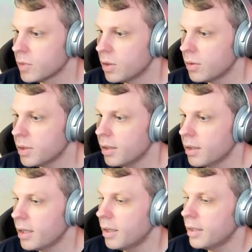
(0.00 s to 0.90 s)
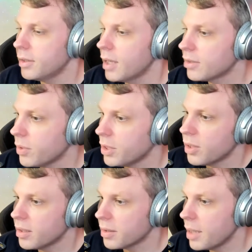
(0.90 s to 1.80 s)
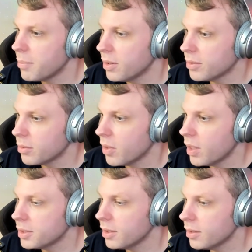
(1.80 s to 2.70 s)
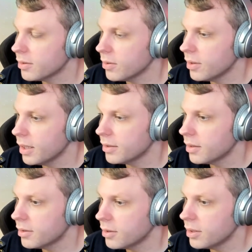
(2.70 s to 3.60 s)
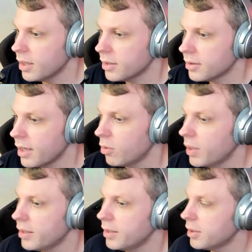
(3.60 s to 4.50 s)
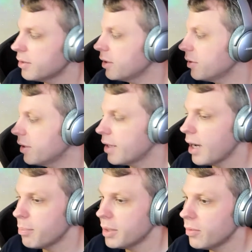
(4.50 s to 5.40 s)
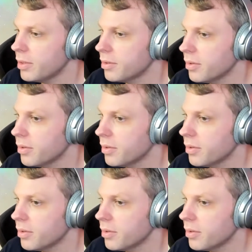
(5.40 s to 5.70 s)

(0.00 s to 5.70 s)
Okay, and you guys are really trying to keep it under wraps, yeah. So that's good. You guys have a way, and you can say you can cap it, right? So